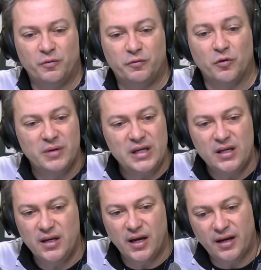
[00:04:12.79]
for
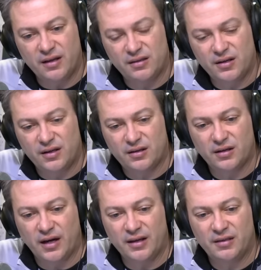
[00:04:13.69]
me, and I think
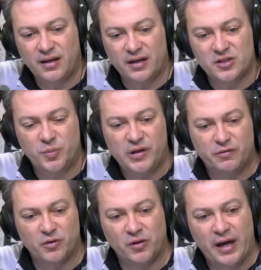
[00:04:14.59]
I speak
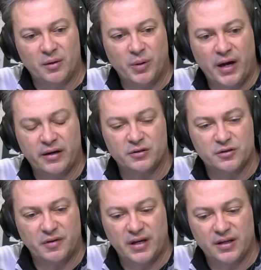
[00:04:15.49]
for a lot of Packers
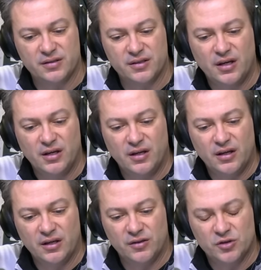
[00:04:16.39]
fans
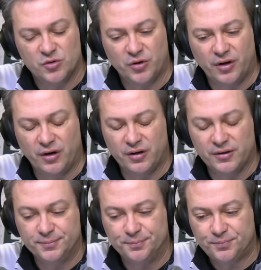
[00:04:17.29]
in this regard,